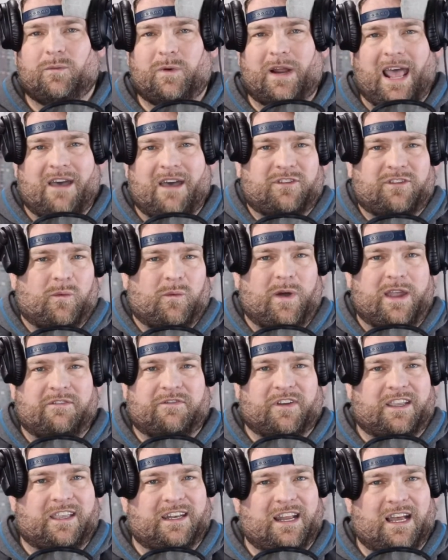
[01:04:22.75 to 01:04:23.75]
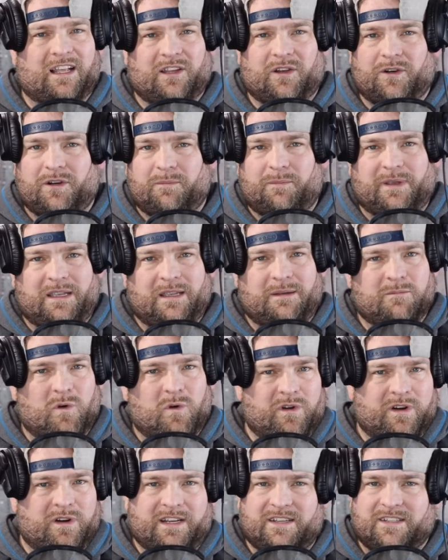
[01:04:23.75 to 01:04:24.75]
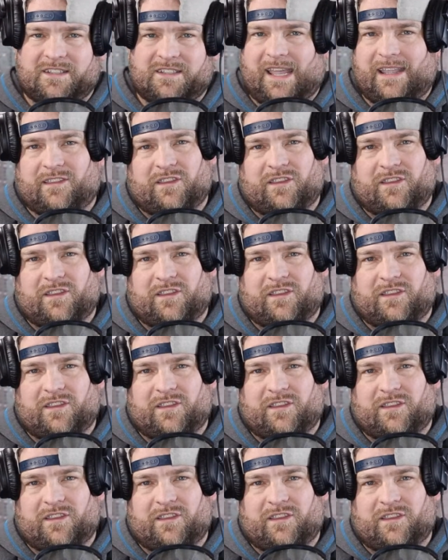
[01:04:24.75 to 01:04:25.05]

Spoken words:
would have to wait for Canelo to be more in his, like,